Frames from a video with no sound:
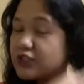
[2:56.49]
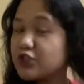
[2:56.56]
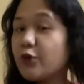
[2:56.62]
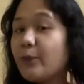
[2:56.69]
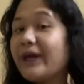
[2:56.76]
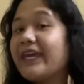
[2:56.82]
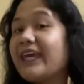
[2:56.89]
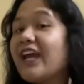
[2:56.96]
So
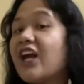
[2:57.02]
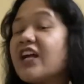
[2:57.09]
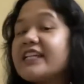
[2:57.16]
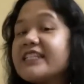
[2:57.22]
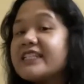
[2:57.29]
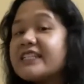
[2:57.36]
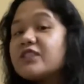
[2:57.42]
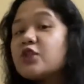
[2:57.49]
my hair
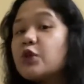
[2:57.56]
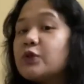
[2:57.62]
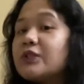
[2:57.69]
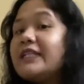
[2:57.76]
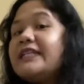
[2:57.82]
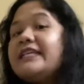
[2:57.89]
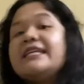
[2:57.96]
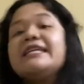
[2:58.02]
is
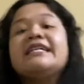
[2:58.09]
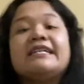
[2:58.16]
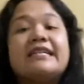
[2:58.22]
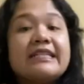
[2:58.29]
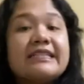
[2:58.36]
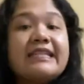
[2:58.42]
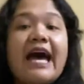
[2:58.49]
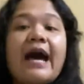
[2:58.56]
totally
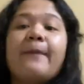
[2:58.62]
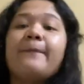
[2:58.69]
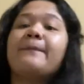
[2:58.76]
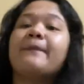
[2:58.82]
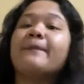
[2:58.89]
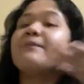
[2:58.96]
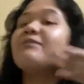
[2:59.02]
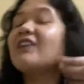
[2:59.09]
damp,
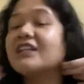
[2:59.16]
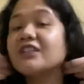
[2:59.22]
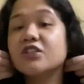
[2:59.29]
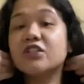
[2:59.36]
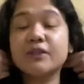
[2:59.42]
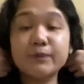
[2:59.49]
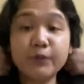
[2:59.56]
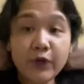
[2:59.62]
not to
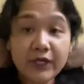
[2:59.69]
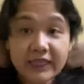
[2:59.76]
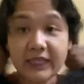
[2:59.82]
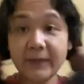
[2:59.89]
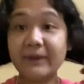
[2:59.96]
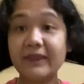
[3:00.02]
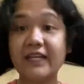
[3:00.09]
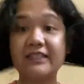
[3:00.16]
the point
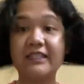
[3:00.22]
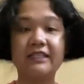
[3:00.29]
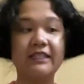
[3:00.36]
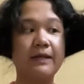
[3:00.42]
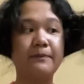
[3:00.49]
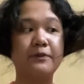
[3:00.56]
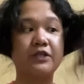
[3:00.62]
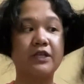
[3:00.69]
na
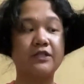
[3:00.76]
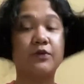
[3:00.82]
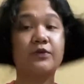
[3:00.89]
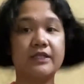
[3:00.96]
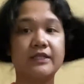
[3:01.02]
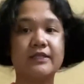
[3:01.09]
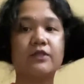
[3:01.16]
nagde-drip siya, so this is